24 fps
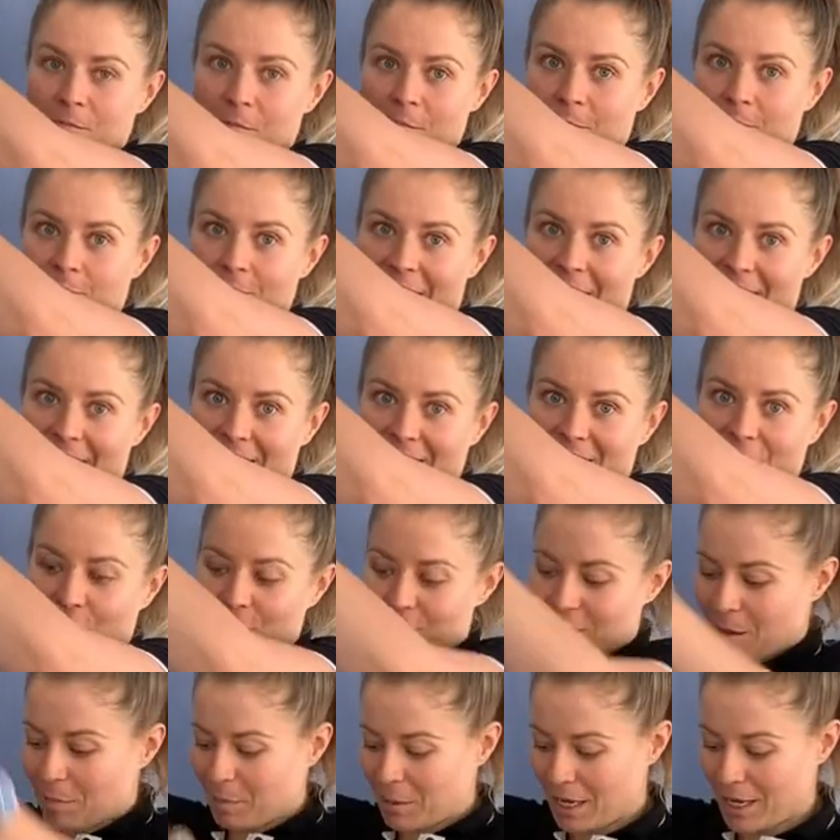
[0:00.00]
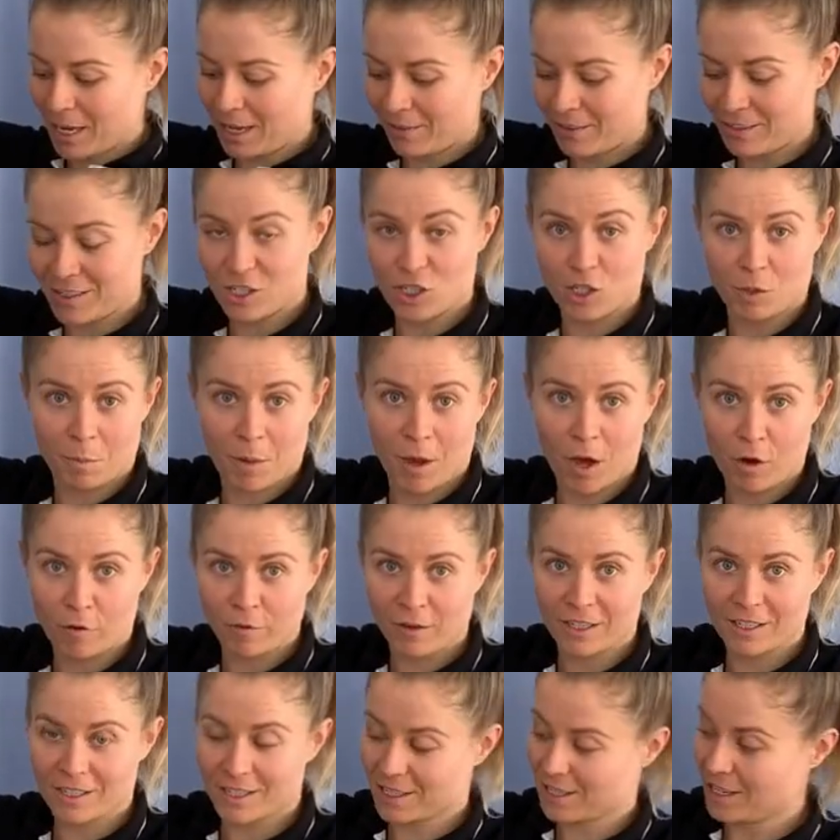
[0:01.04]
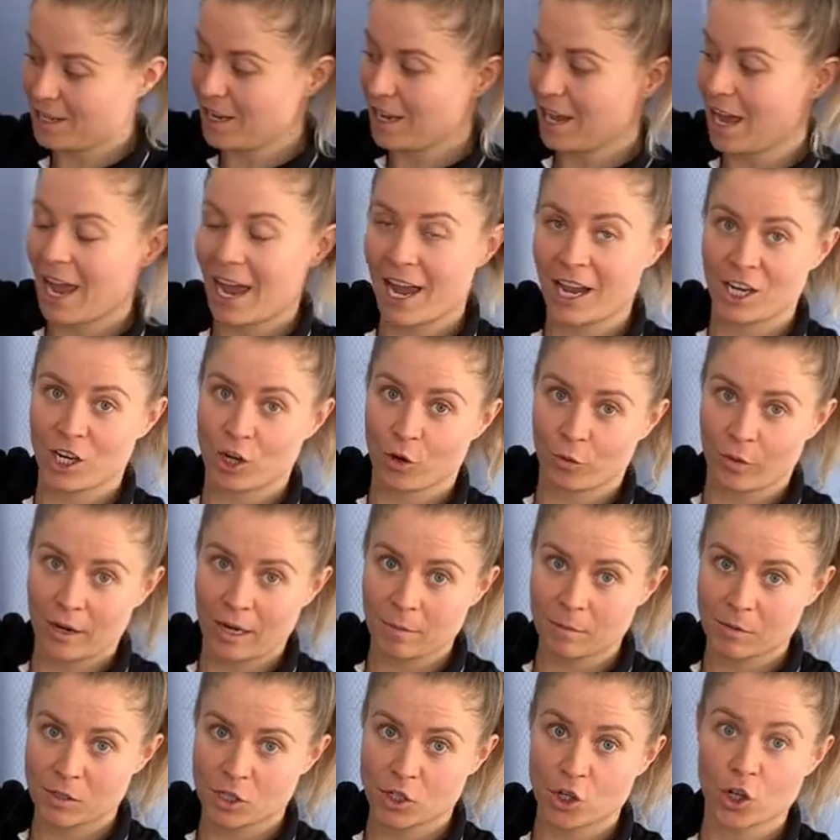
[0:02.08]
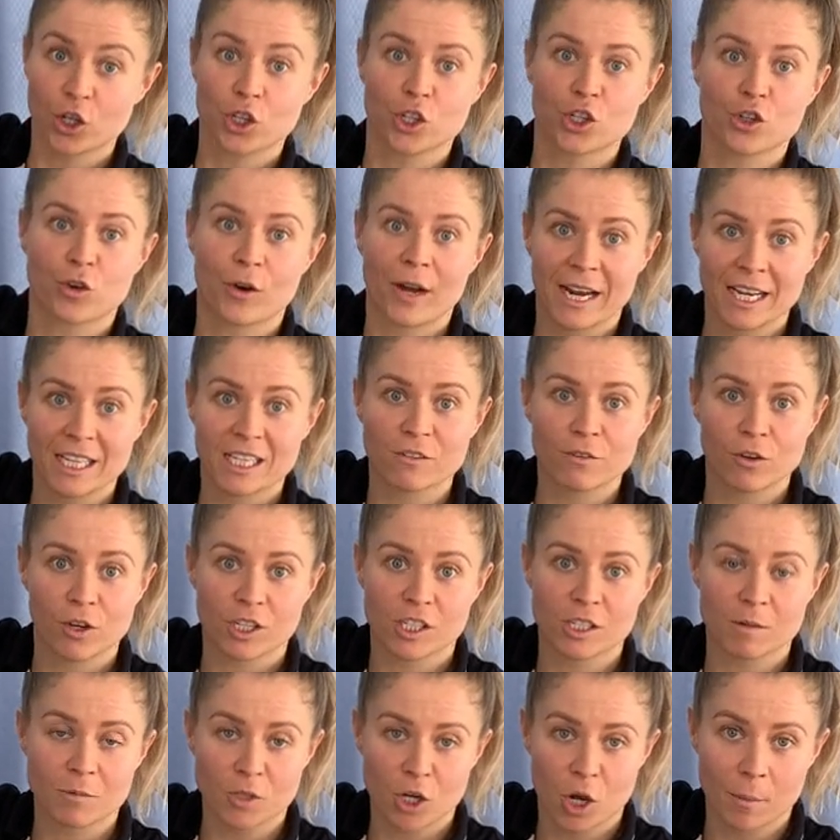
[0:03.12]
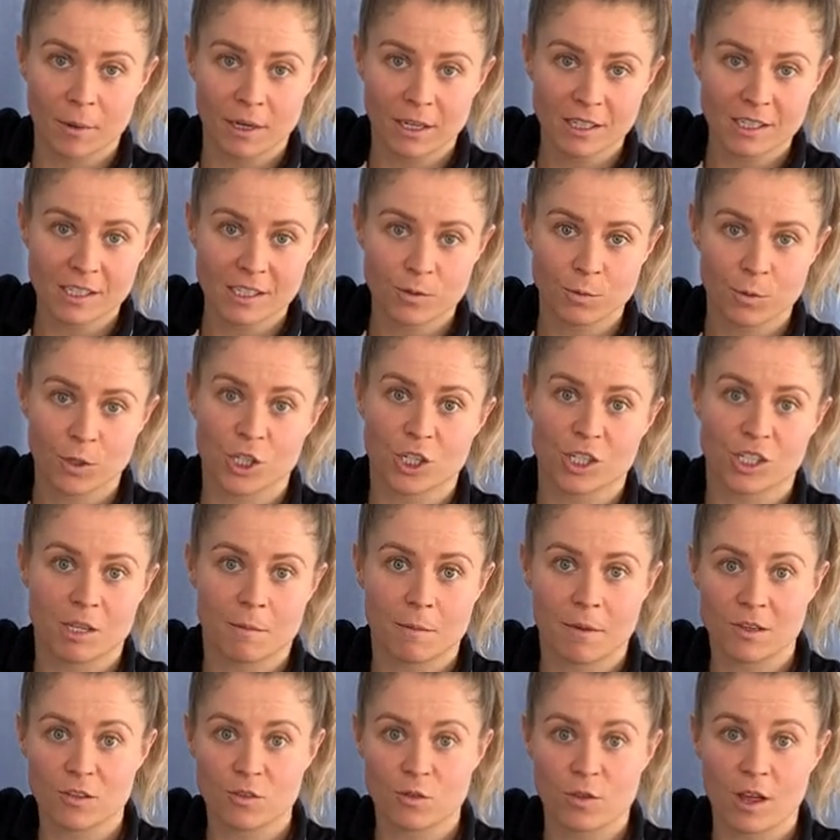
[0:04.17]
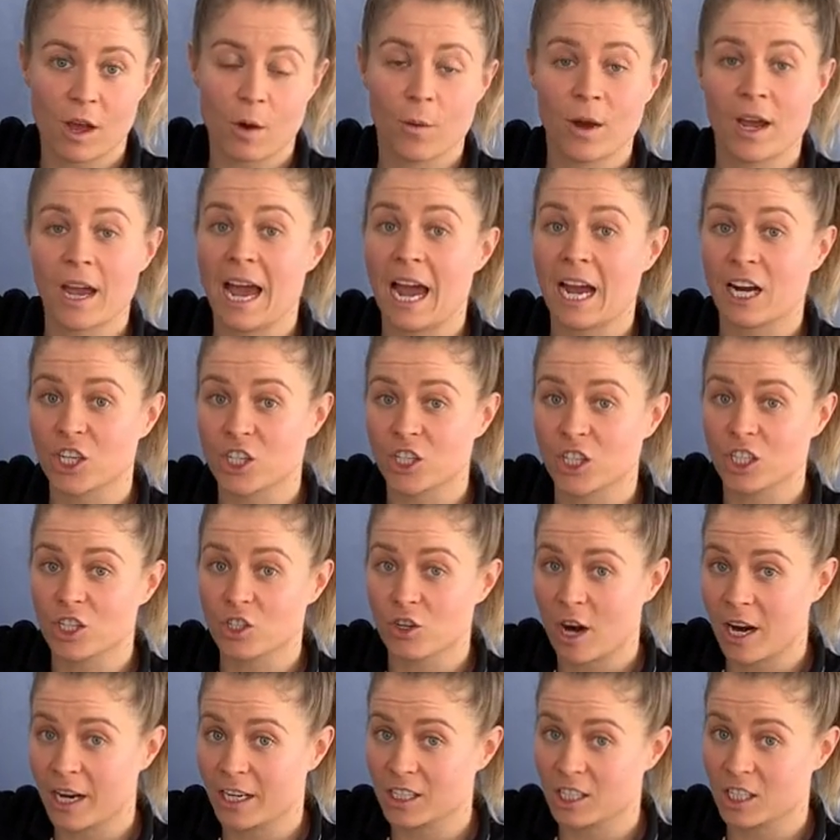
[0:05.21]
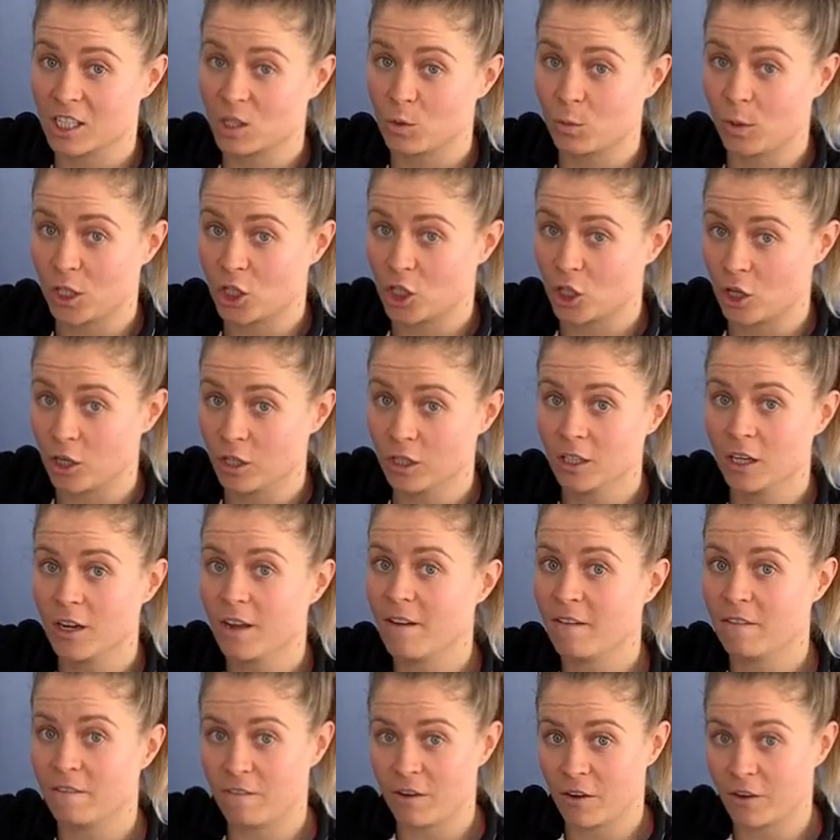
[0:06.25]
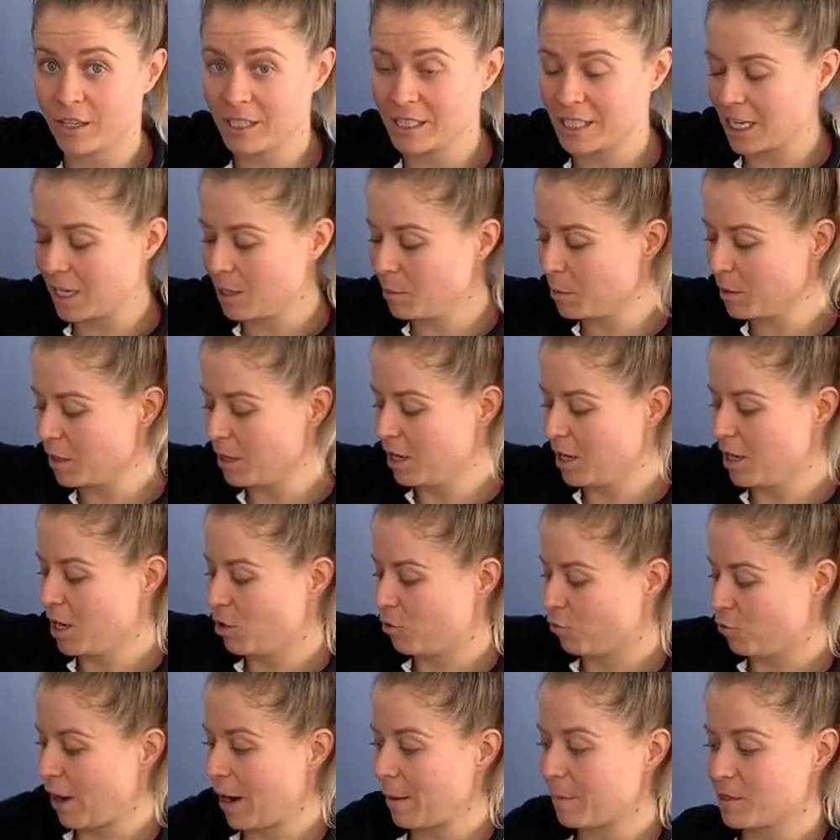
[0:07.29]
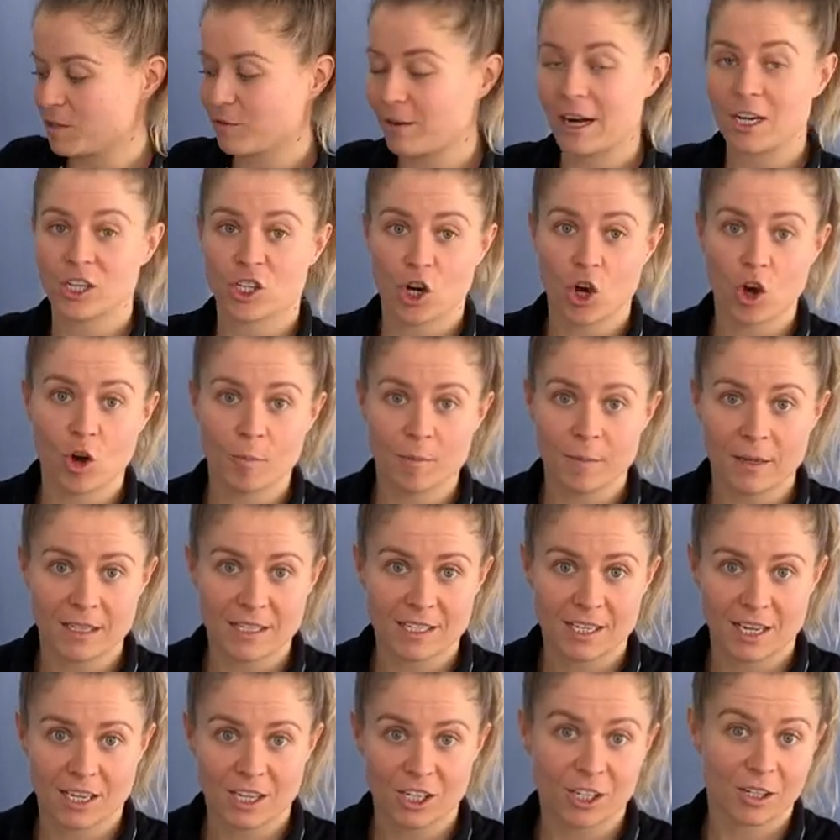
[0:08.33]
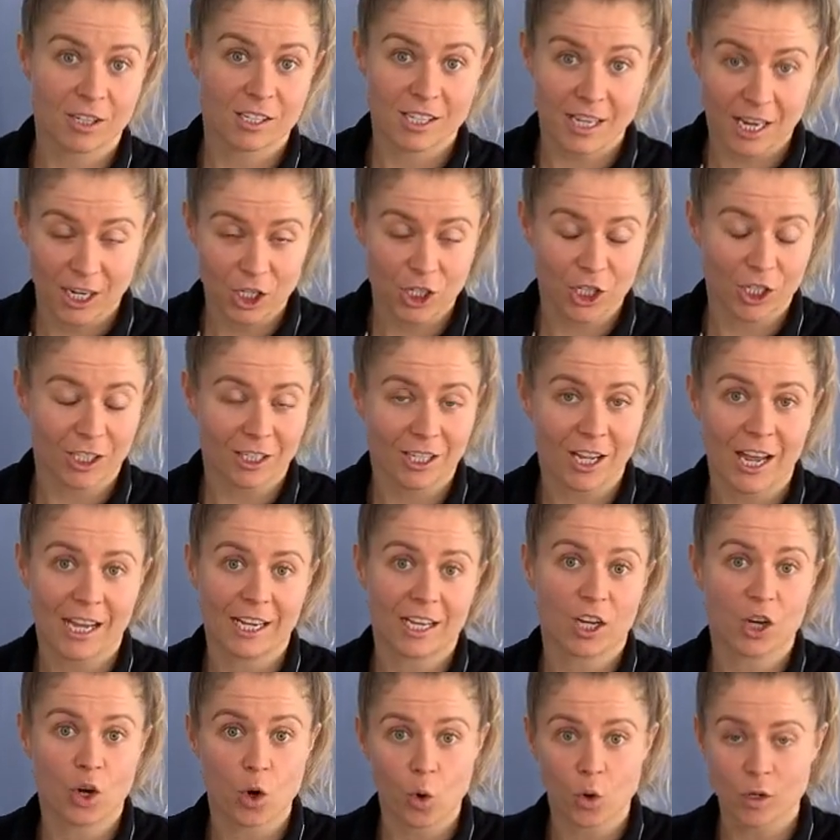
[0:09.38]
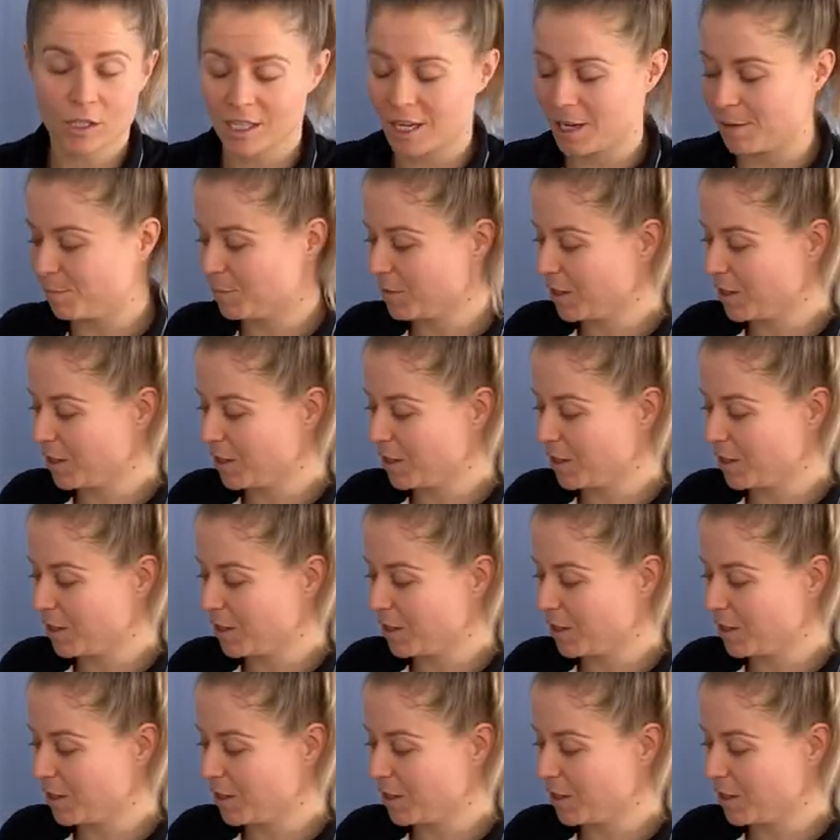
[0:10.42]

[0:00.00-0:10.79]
The head goes up here. This is your pelvis and your ribs. So your transverse abdominis, which is the muscle that we're actually trying to switch on, very deep, wraps around your whole midsection like a corset.